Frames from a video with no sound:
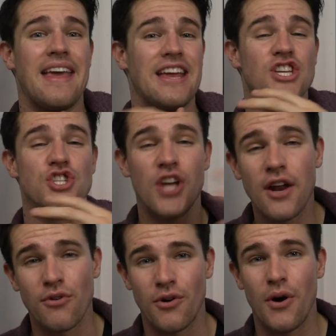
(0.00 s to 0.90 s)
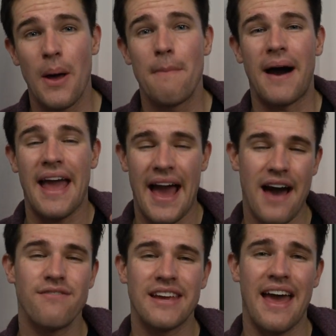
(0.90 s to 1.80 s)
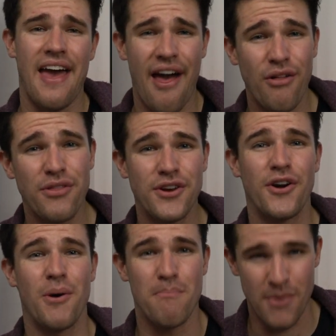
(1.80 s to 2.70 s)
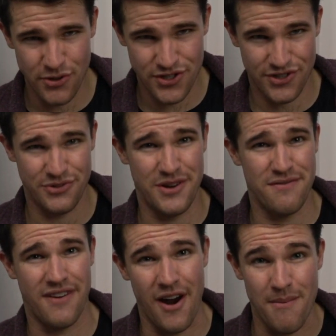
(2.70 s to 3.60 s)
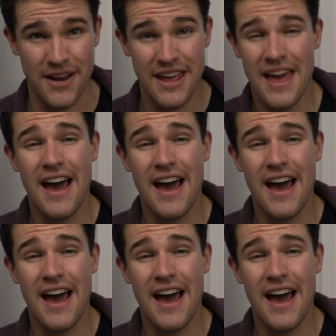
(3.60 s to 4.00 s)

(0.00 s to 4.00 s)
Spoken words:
in general by having a healthier emotional environment.